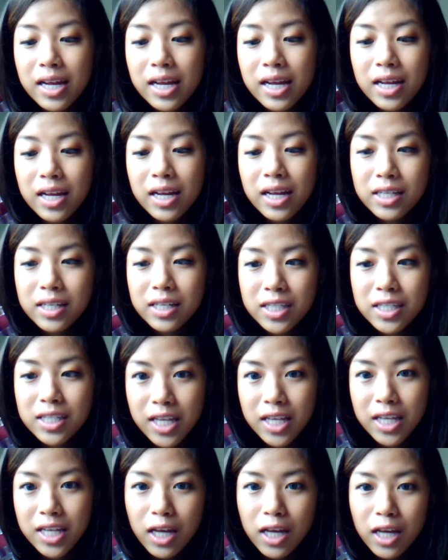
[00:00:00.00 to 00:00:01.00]
it
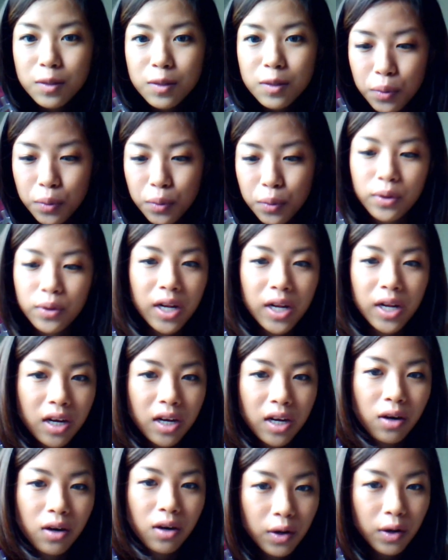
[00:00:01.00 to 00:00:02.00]
stays
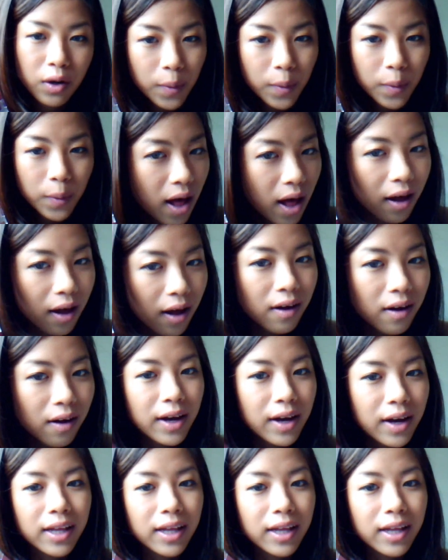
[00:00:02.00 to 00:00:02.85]
pretty darn well.